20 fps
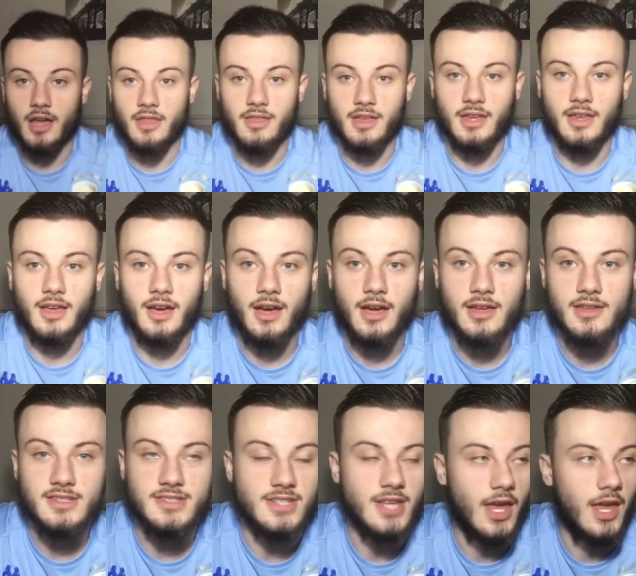then
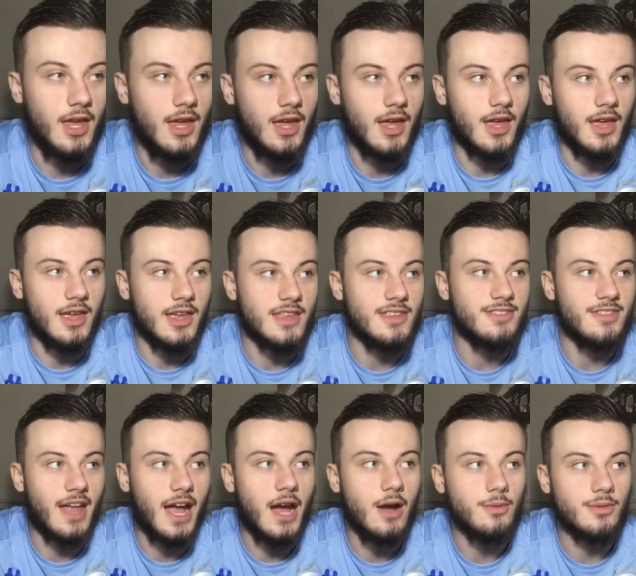guys, it is
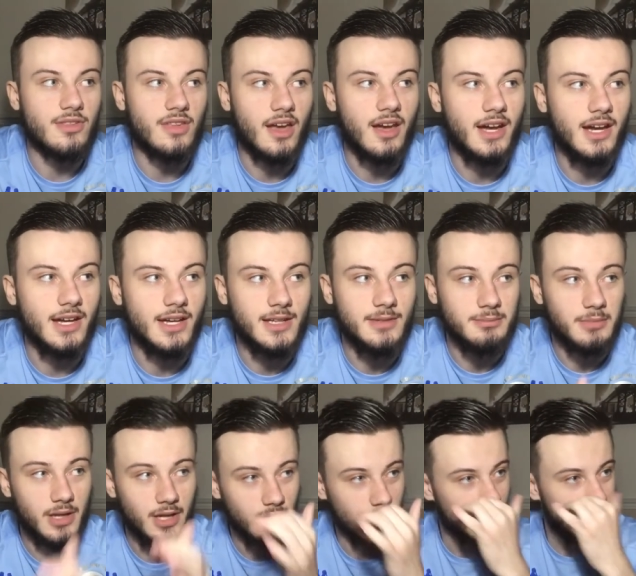now
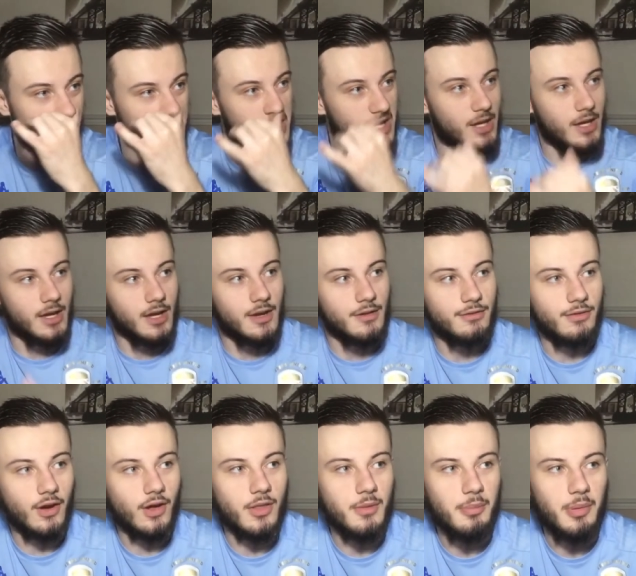time
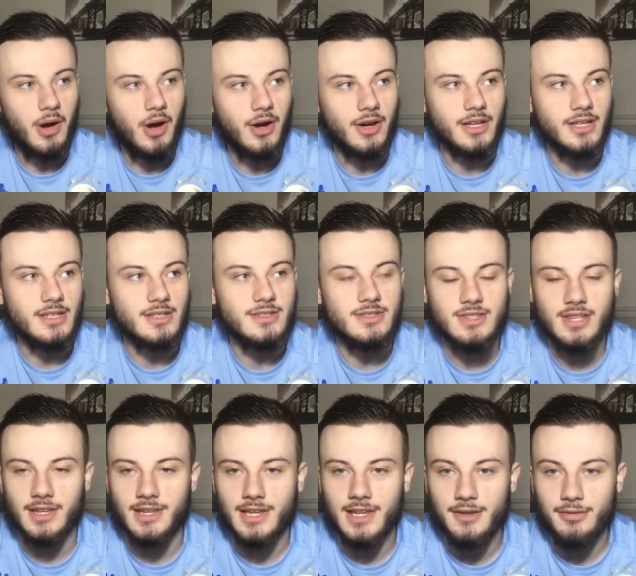for the boys
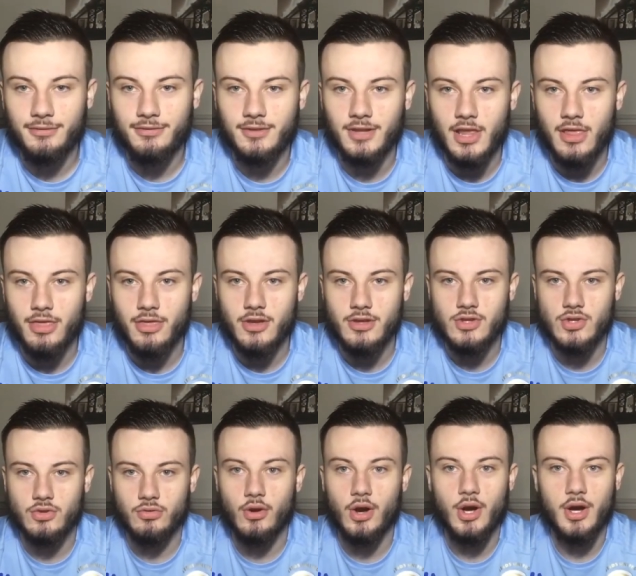to lift the
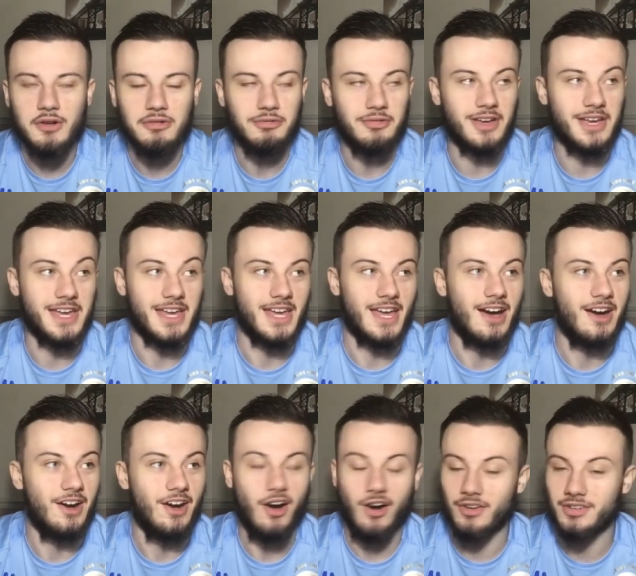trophy.
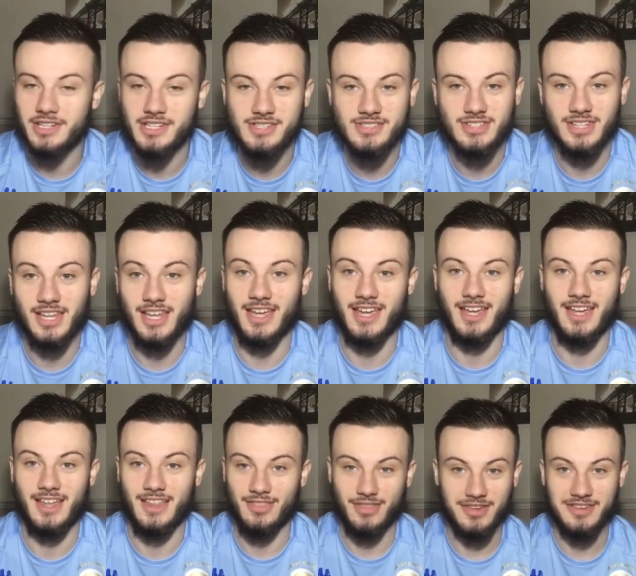Honestly,
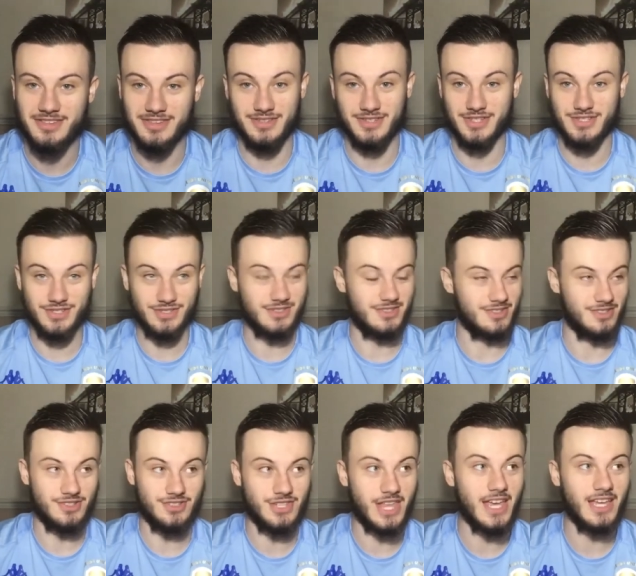this is
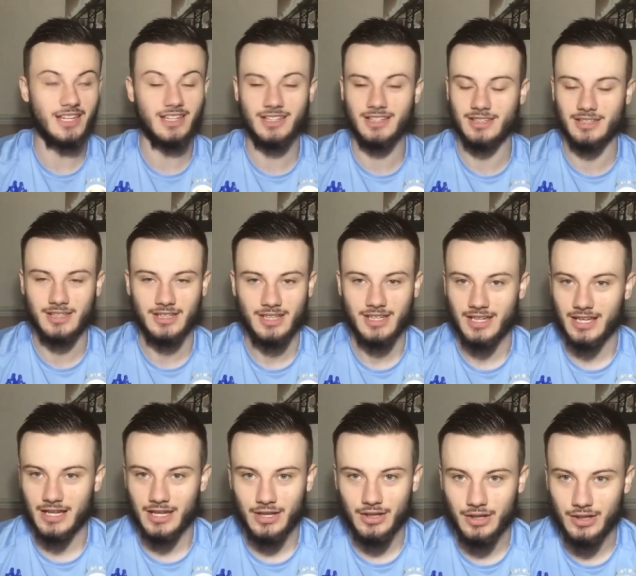still
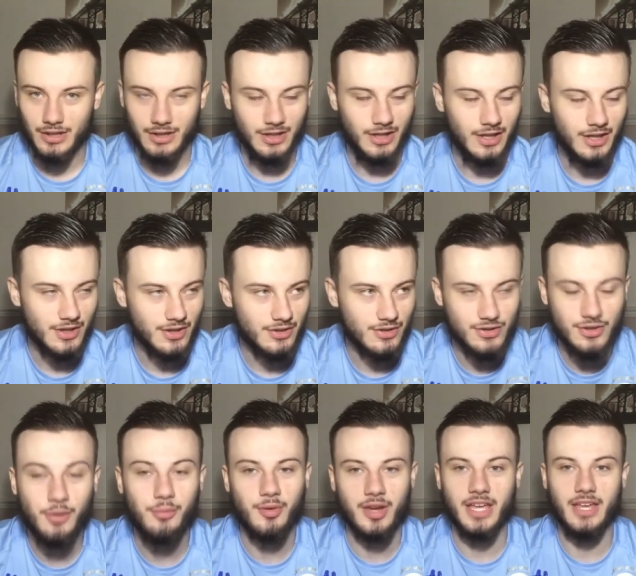
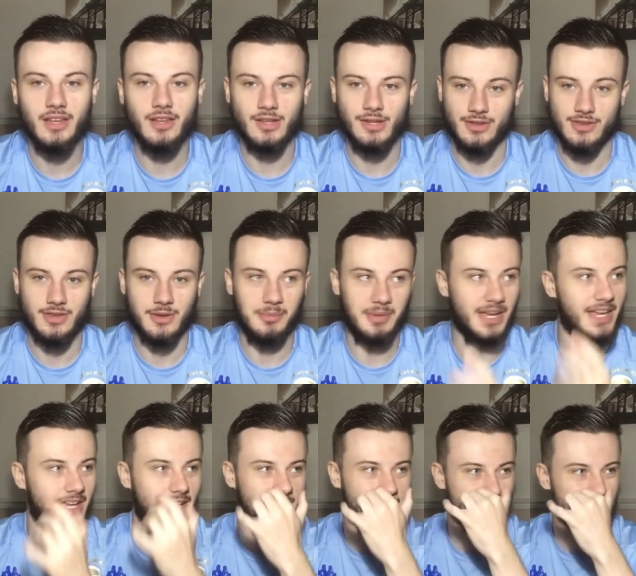surreal to
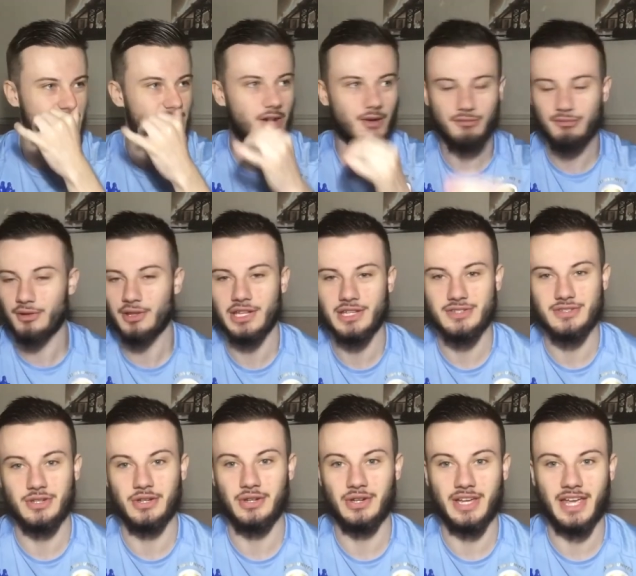me. It's not fully
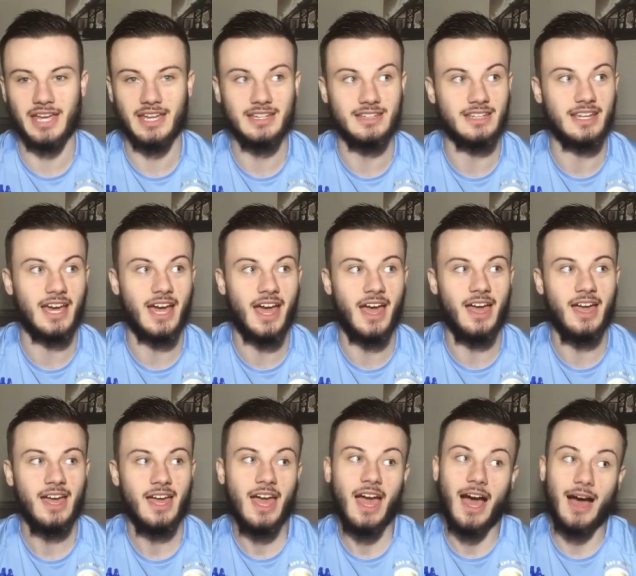sunk in yet.
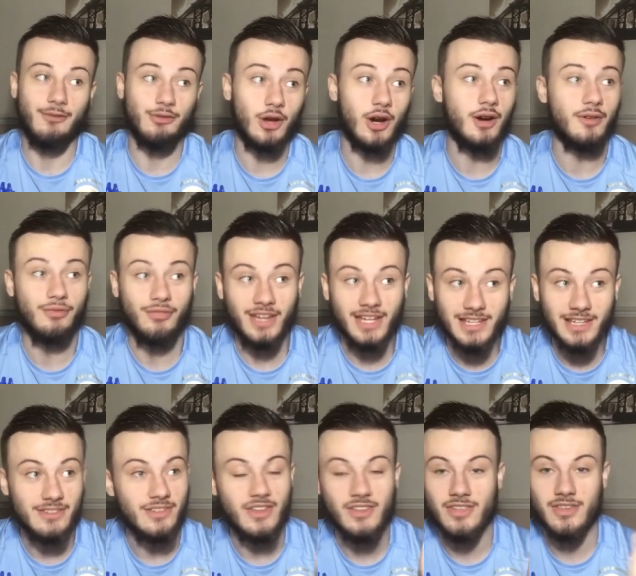I've got a
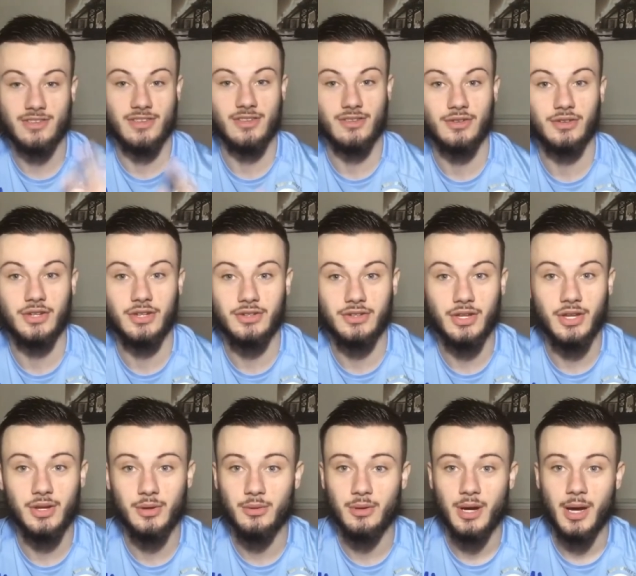feeling that this is going to
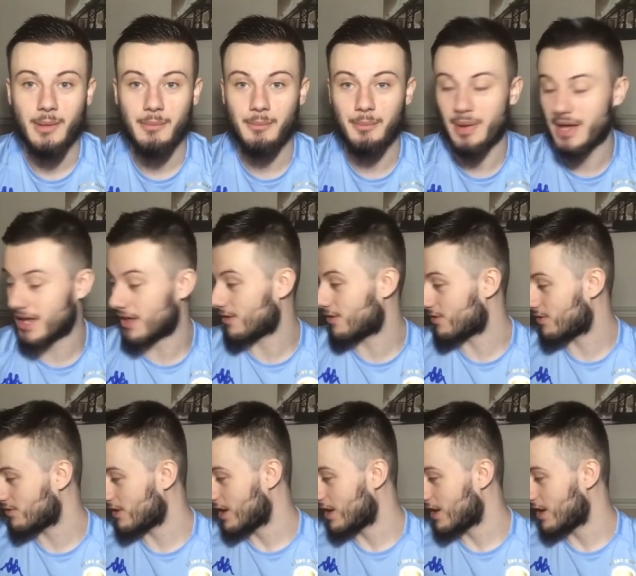do bits